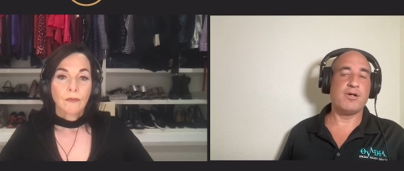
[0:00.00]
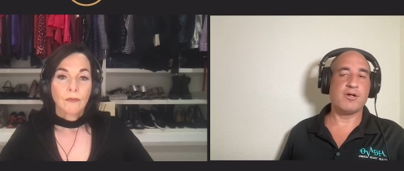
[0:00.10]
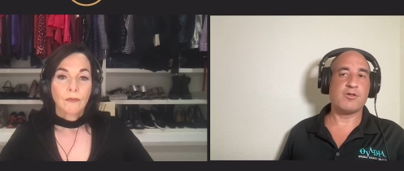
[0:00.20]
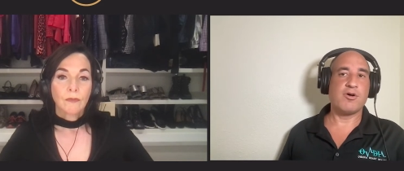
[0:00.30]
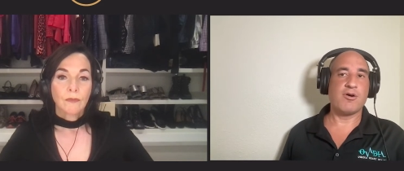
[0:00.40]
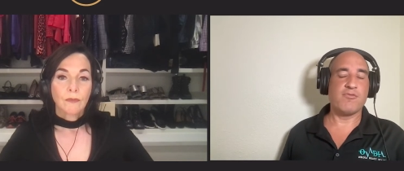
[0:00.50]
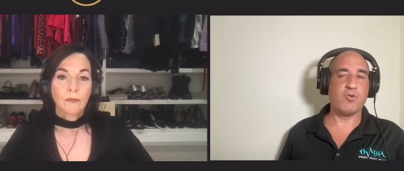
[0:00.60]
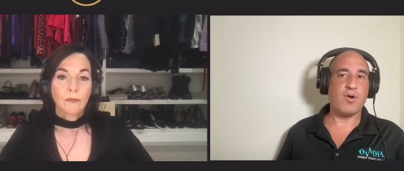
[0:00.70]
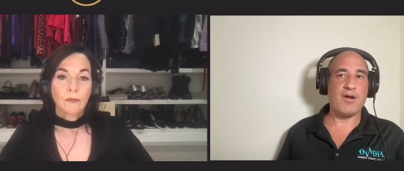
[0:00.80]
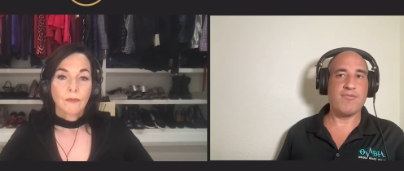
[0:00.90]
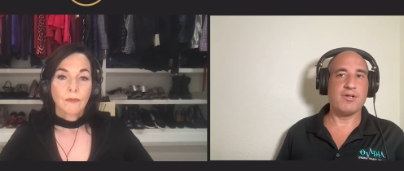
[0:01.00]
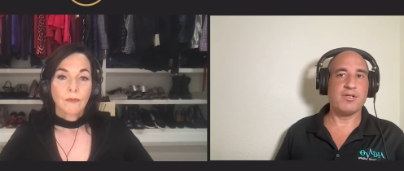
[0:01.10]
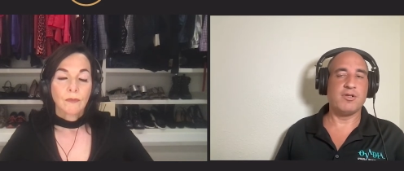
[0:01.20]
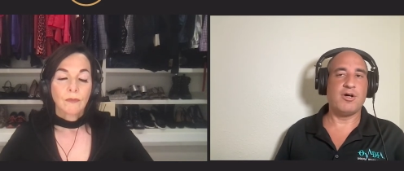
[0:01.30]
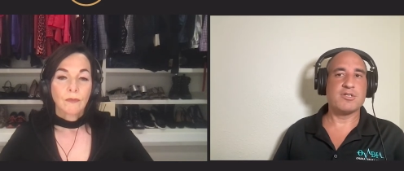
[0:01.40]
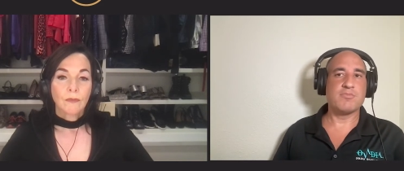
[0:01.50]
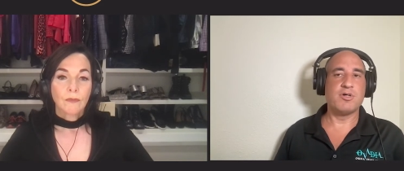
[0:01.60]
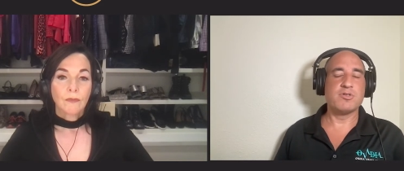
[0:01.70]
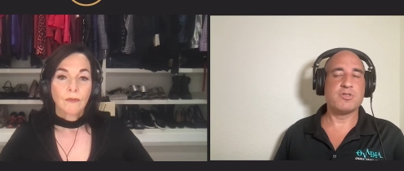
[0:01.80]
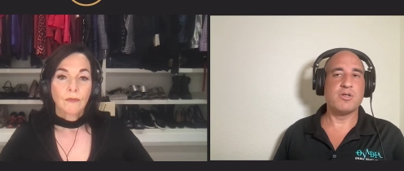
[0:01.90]
Speaker 1: on carnivore. I really lost
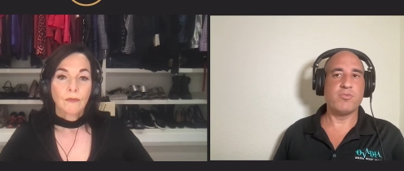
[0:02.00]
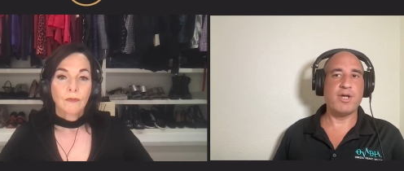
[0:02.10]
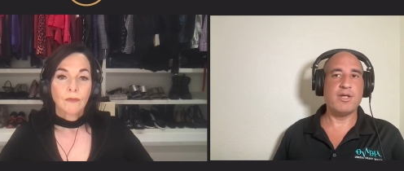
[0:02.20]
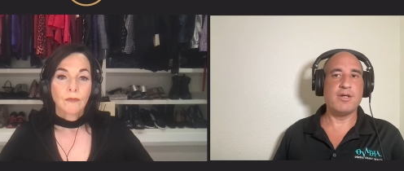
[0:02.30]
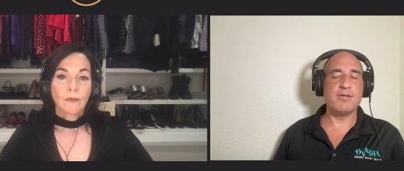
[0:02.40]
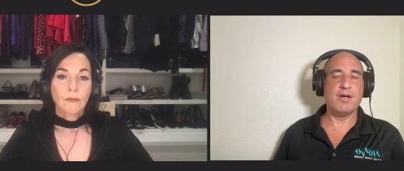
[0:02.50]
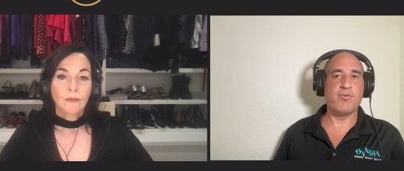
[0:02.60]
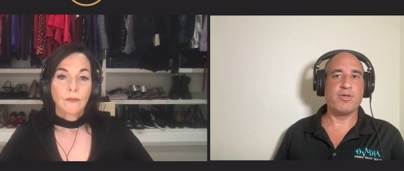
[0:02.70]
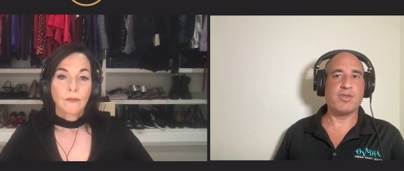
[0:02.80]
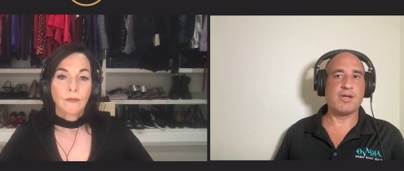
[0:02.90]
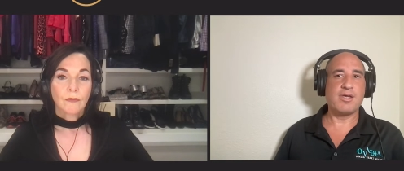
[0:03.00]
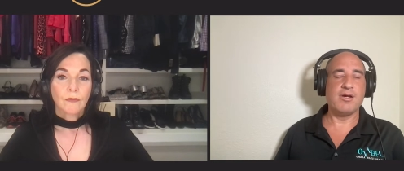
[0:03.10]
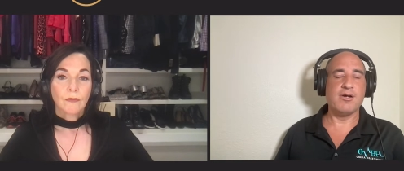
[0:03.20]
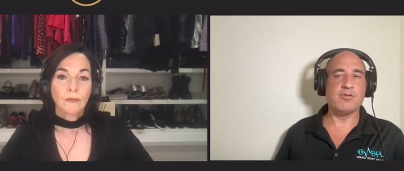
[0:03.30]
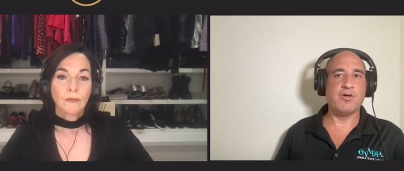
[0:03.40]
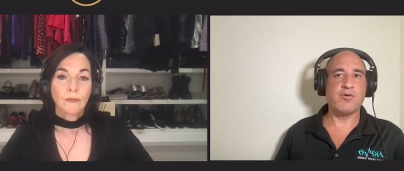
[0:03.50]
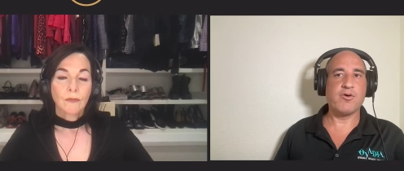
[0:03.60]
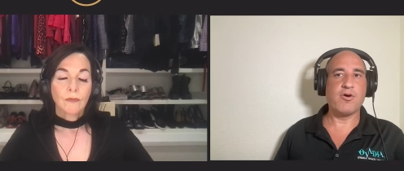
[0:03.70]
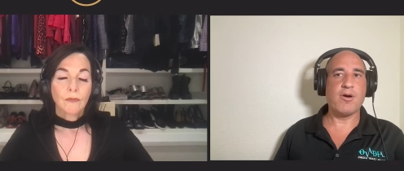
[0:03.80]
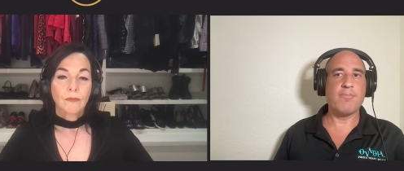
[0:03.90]
most of the weight, you know, with the keto low
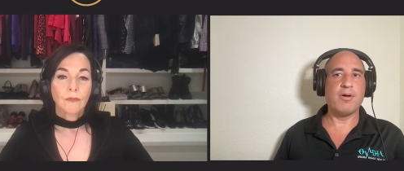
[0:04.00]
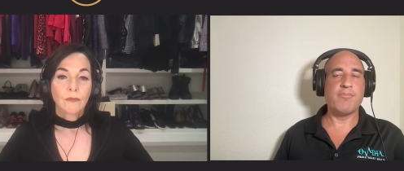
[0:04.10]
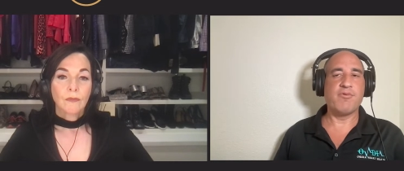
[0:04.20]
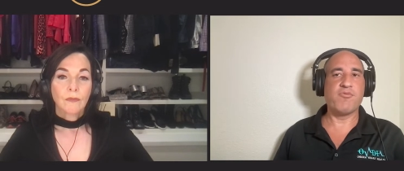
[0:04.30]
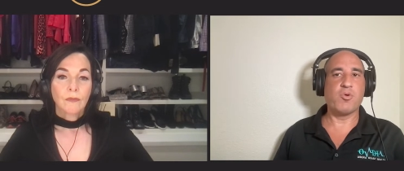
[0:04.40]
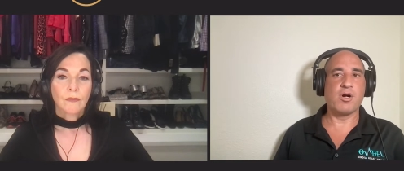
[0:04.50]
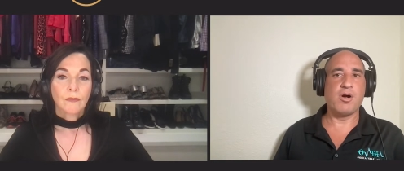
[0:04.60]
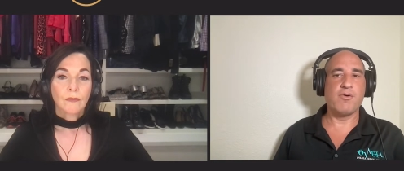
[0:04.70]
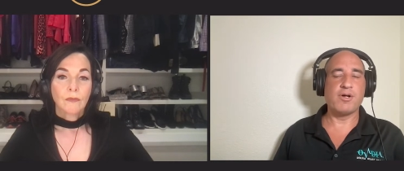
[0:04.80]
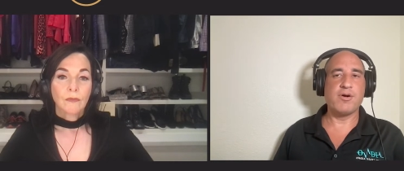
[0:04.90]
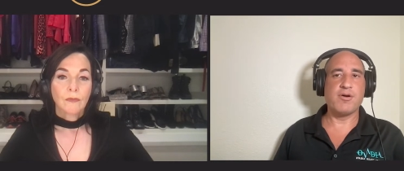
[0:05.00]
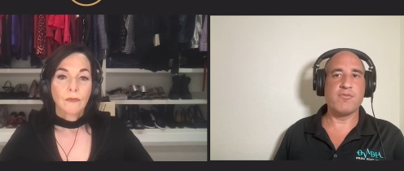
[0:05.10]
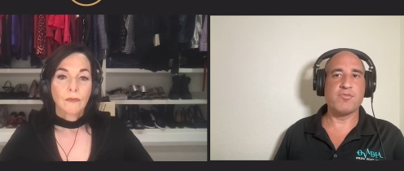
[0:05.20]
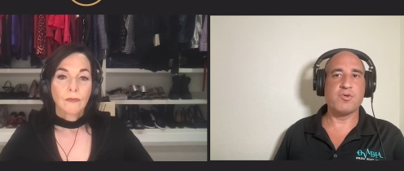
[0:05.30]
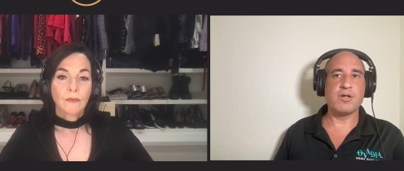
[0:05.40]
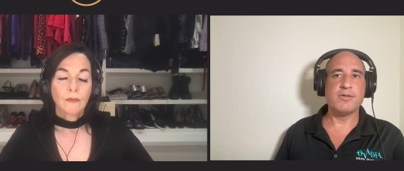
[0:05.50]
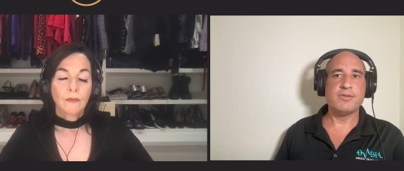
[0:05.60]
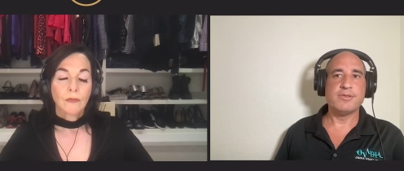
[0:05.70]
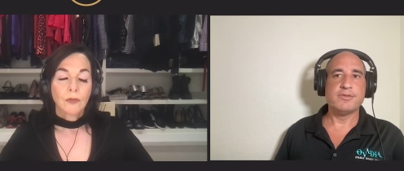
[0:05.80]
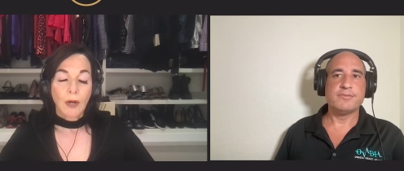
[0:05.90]
carb before going carnivore
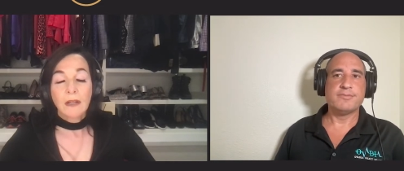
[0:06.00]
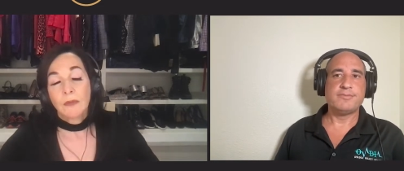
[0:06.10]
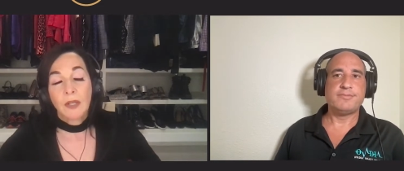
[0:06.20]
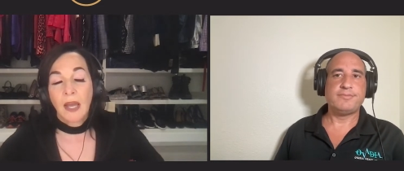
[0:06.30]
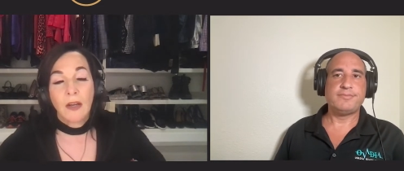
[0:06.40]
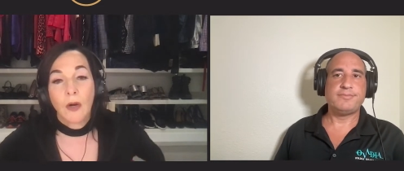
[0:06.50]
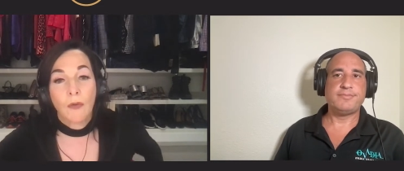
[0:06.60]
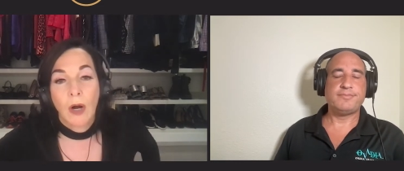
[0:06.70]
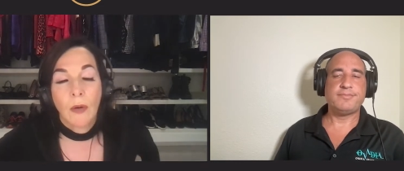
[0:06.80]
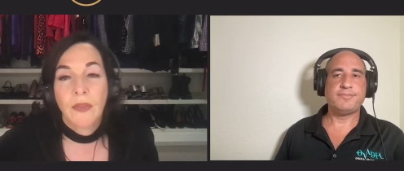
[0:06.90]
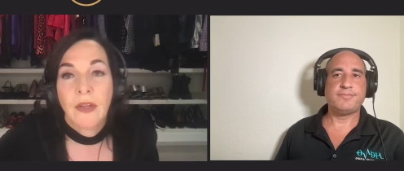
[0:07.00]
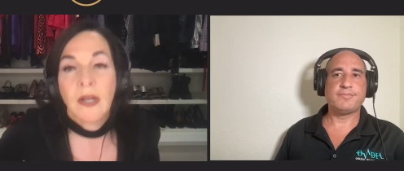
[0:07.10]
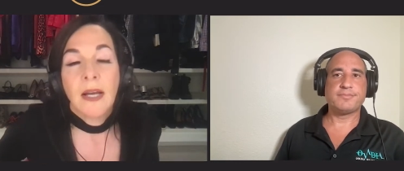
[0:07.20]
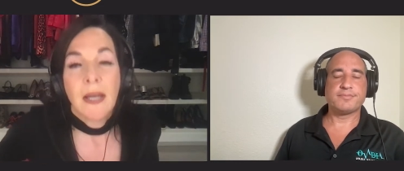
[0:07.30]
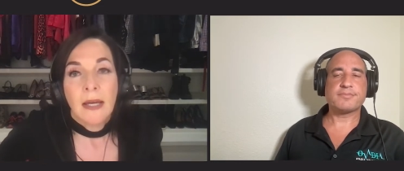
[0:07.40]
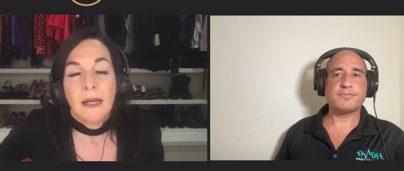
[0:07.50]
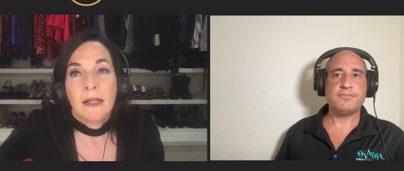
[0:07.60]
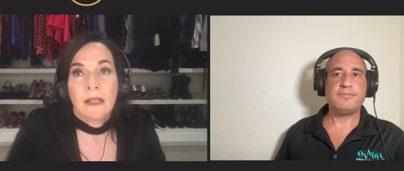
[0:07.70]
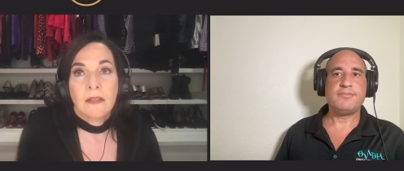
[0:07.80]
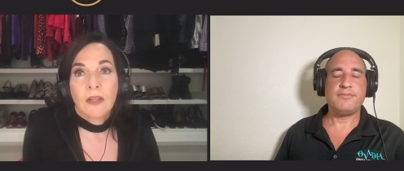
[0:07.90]
Speaker 2: right. You can't go wrong with it.
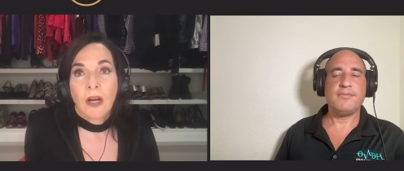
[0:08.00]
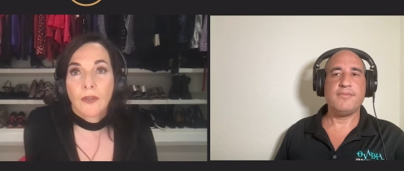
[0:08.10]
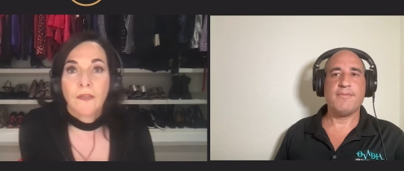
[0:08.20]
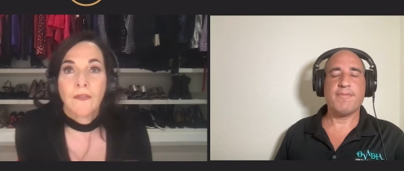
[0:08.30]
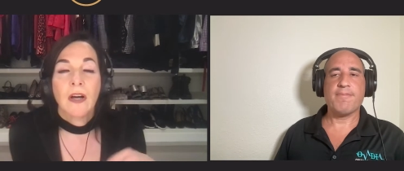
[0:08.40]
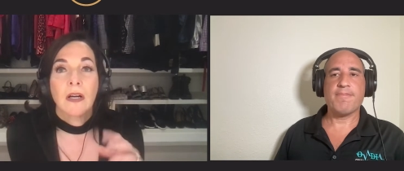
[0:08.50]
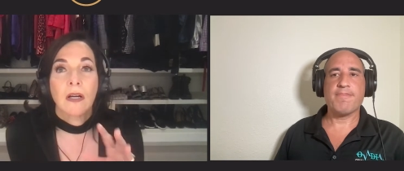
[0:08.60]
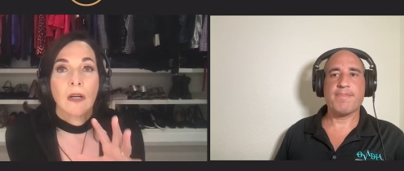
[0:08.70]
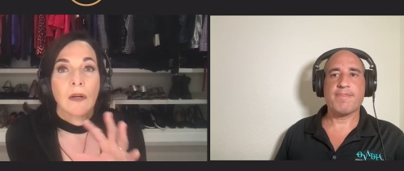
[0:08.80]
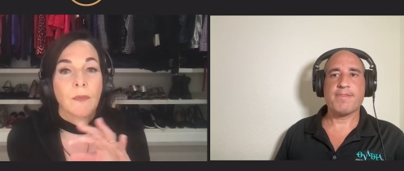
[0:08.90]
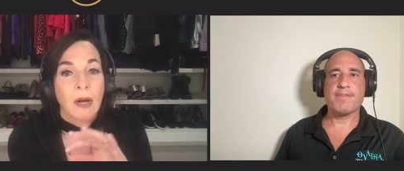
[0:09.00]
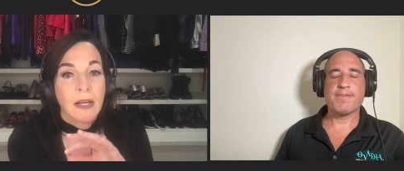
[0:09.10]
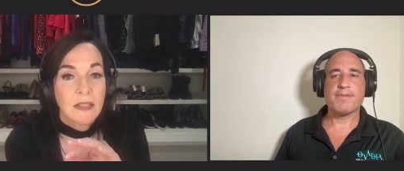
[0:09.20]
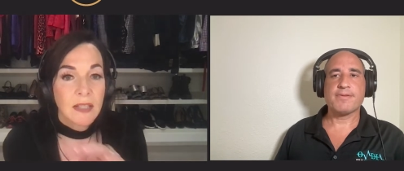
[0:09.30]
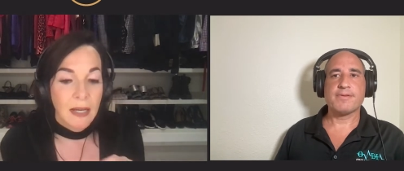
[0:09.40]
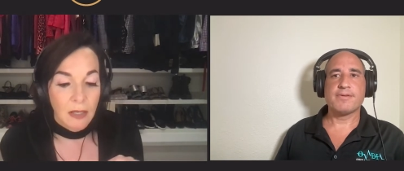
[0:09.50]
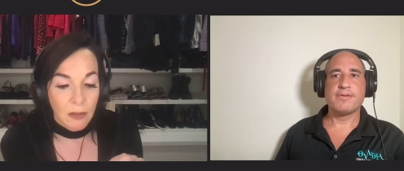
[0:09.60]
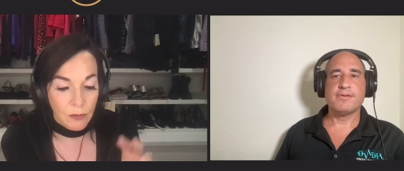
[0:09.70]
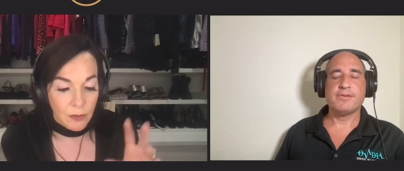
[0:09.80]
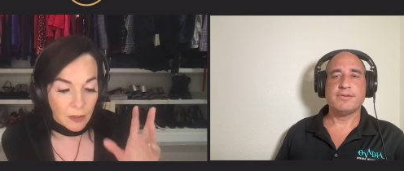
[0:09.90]
Uh, Dr. Fung breaks
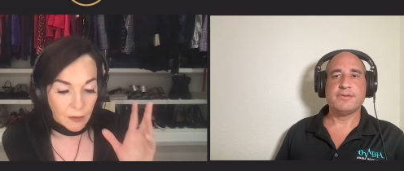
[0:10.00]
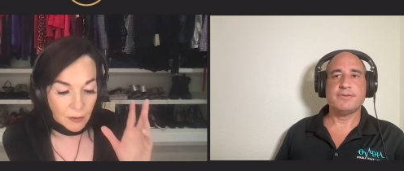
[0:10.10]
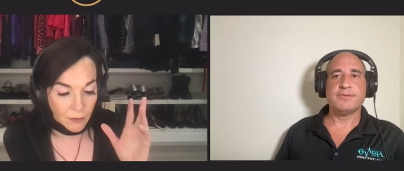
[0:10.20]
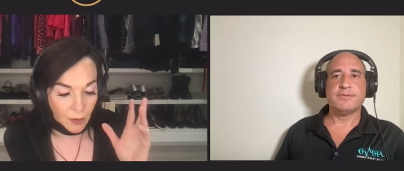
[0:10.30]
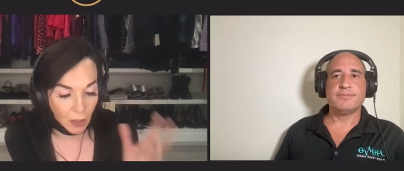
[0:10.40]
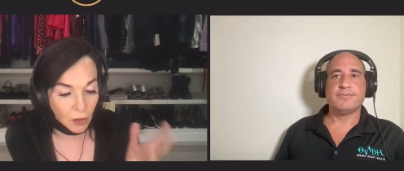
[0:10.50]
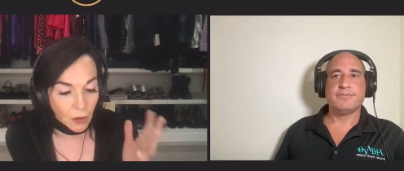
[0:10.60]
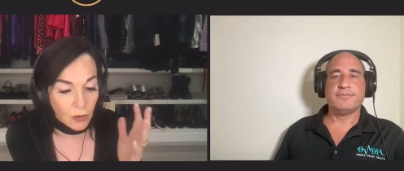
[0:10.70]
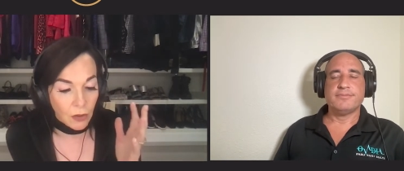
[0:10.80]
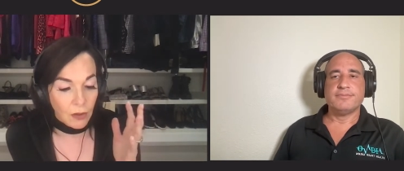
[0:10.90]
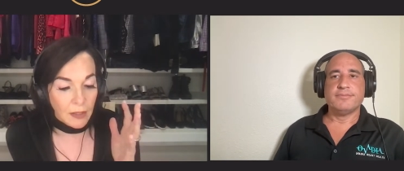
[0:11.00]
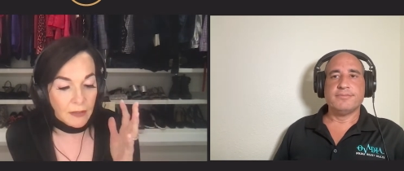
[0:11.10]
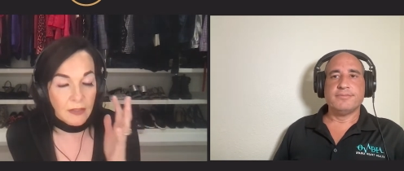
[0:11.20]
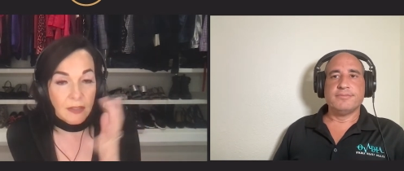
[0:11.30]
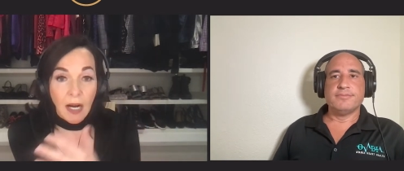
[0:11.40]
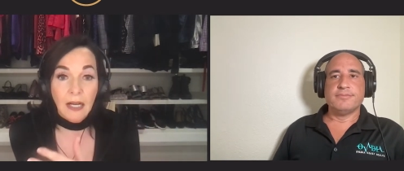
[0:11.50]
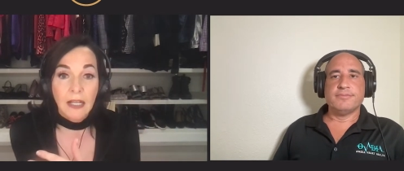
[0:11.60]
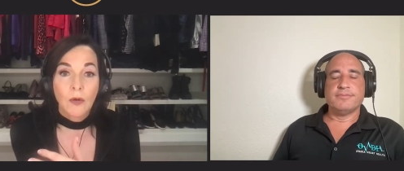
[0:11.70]
down uh, the hunger and satiety